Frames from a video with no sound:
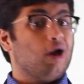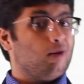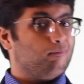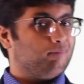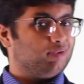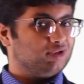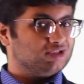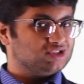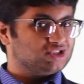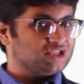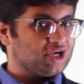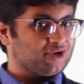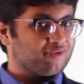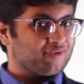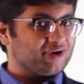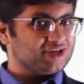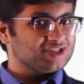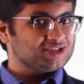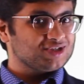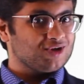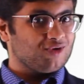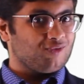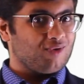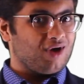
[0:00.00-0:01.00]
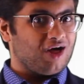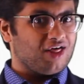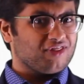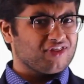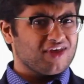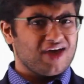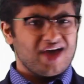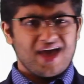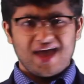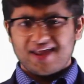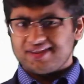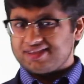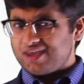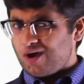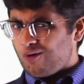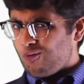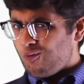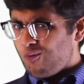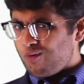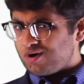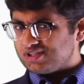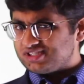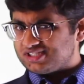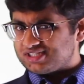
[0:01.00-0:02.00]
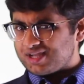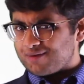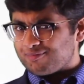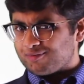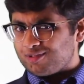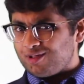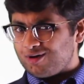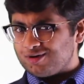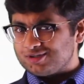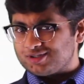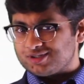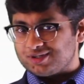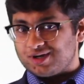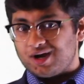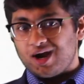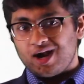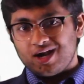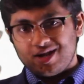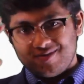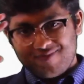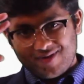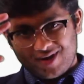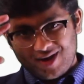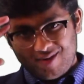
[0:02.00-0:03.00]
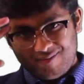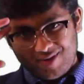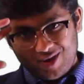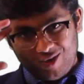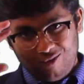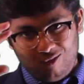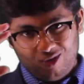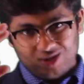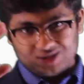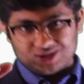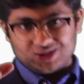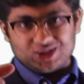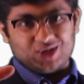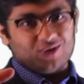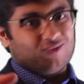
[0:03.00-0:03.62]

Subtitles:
build generational wealth, and get one step closer to becoming Wall Street